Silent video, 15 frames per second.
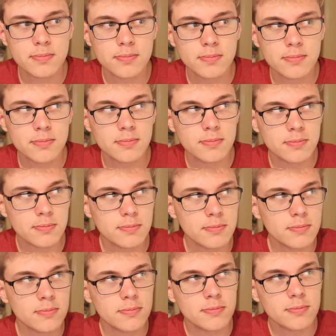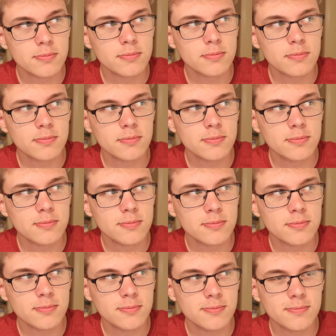Hey, quiet down in there. I'm trying to make a
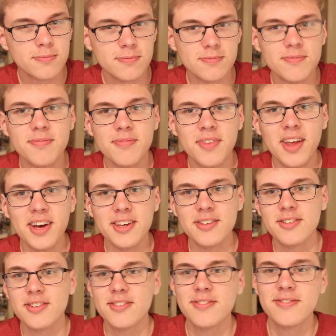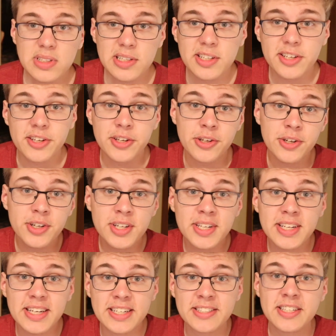video. Nice.
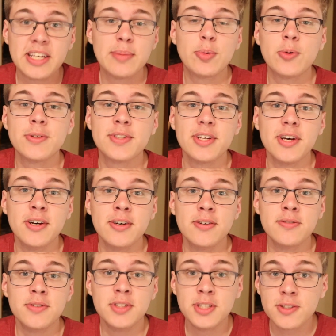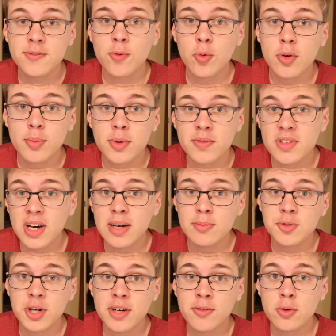Good examples of this form of time
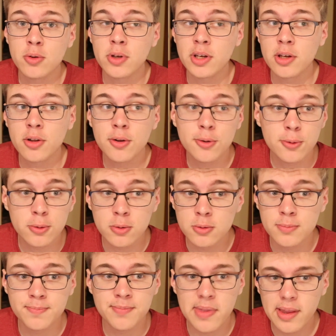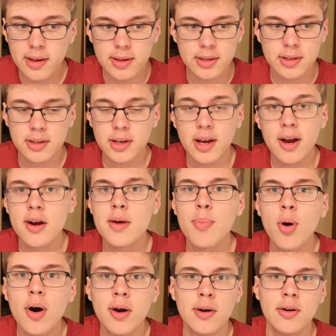travel include Harry
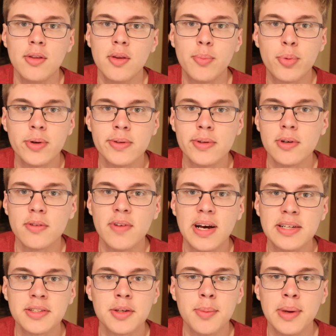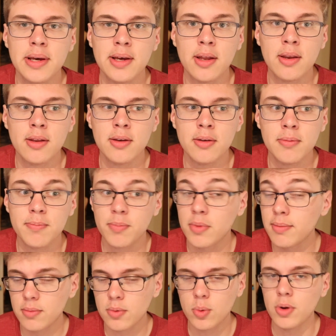Potter and the Prisoner of Azkaban, and,
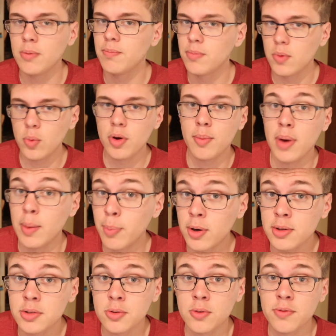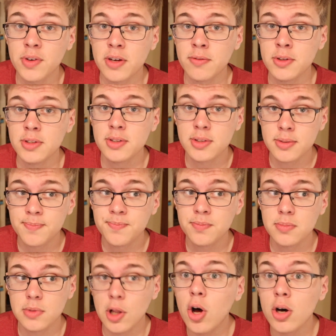well, one of my personal favorites,
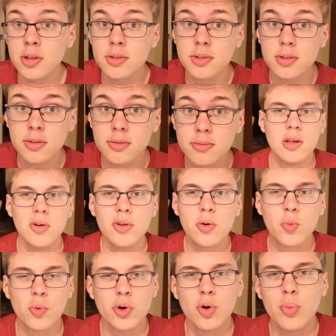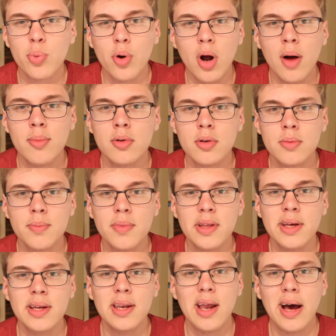Lost. The only real problem
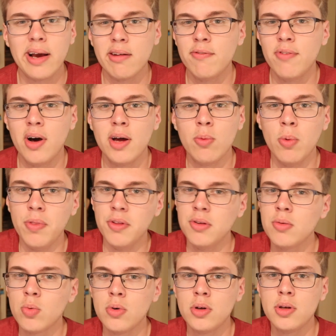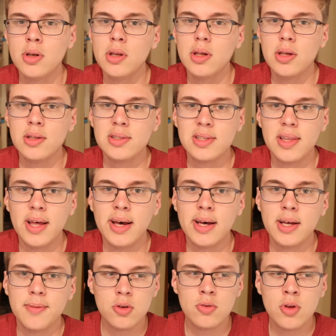that I could find with this one is
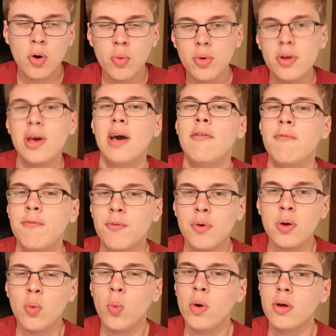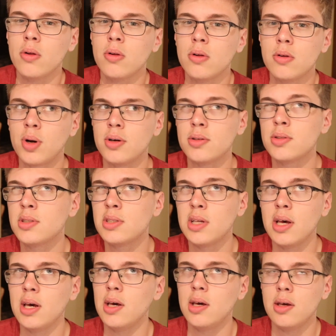that you don't really have free will, per
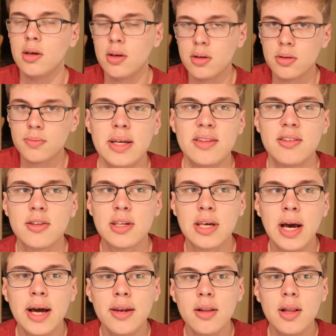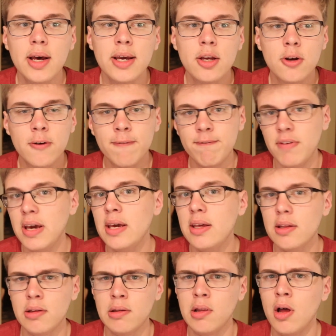se. It's kind of like your fate
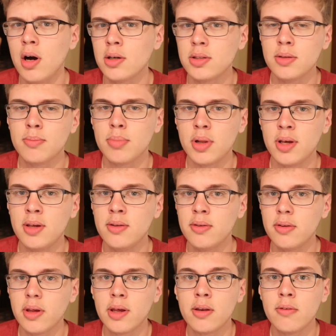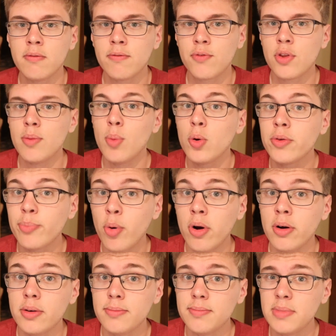is locked in place, and for the most
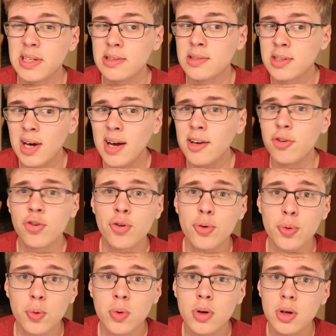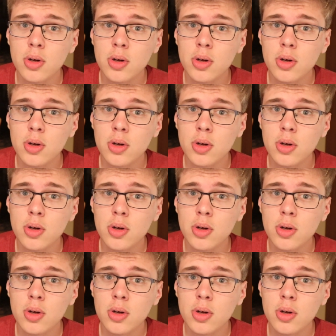part, that's kind of true.